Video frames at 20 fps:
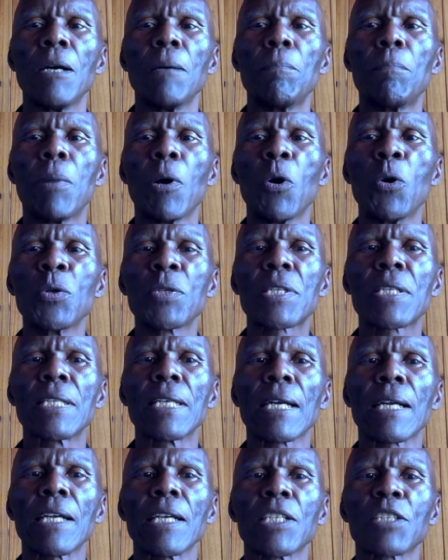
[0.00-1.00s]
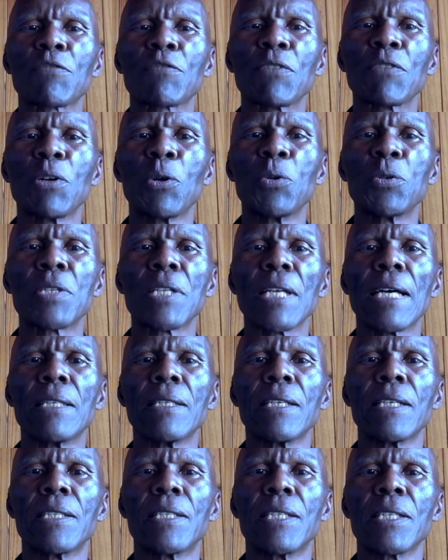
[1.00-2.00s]
Both the cash flows and
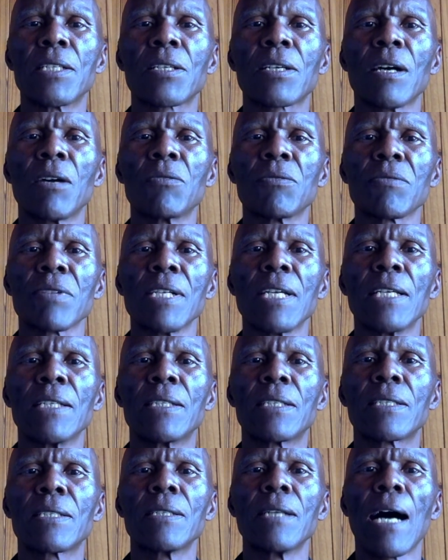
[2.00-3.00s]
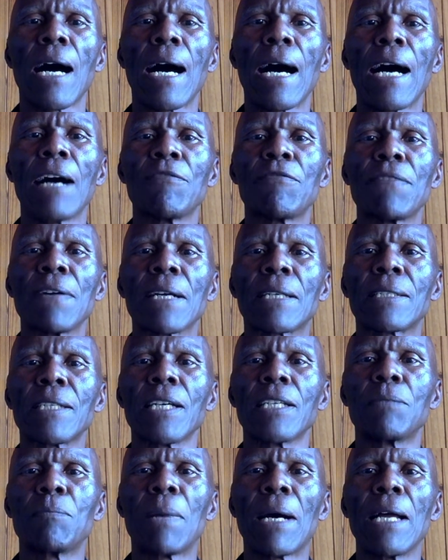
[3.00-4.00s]
the discount rates are
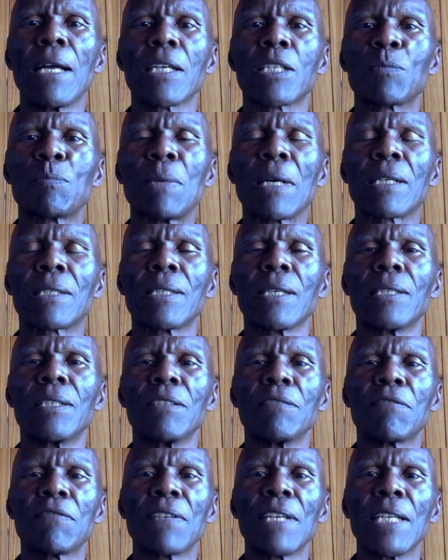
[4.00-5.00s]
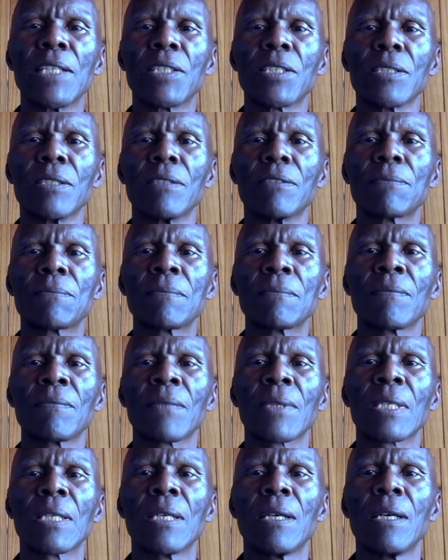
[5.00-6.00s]
affected by expected inflation.
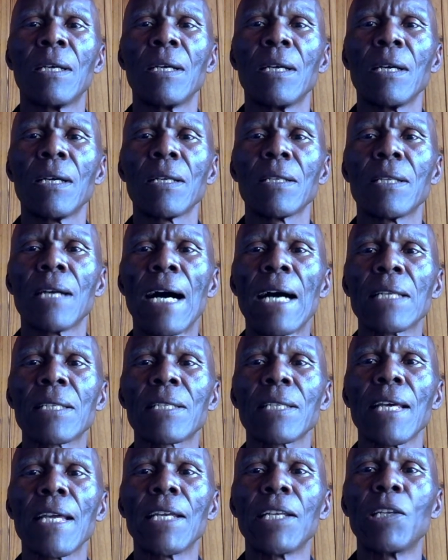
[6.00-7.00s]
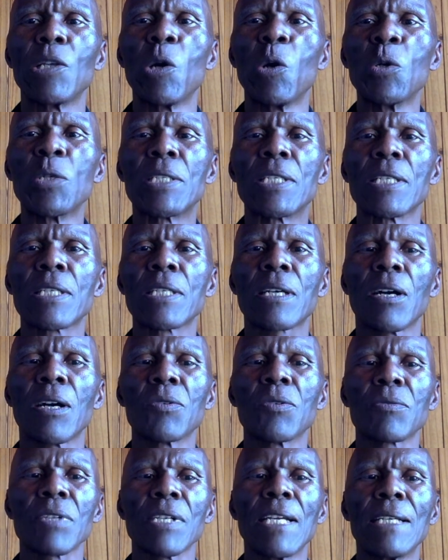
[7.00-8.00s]
Thus, a low
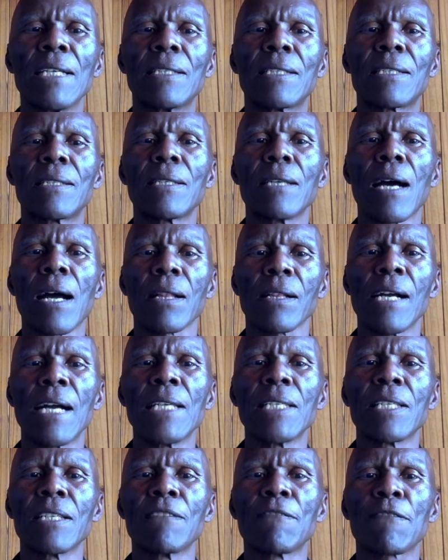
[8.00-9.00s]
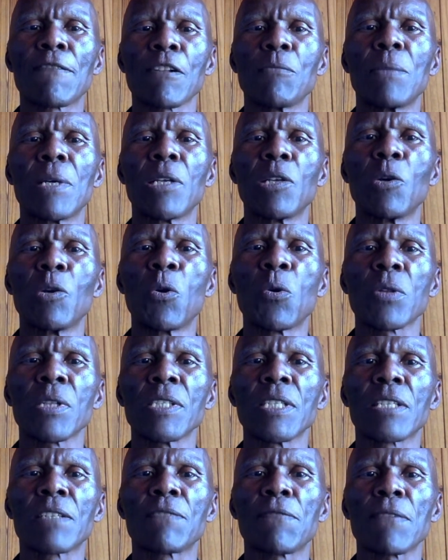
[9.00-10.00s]
discount rate arising from a low
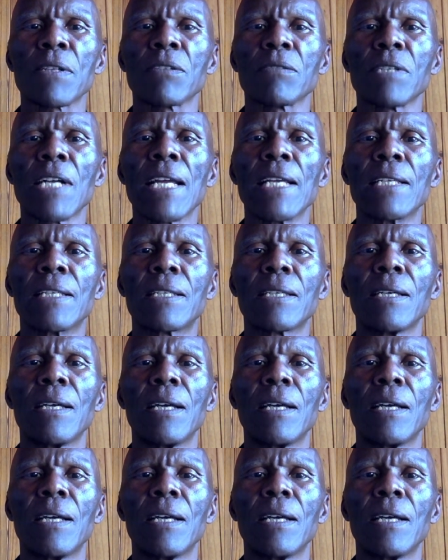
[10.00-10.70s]
risk-free rate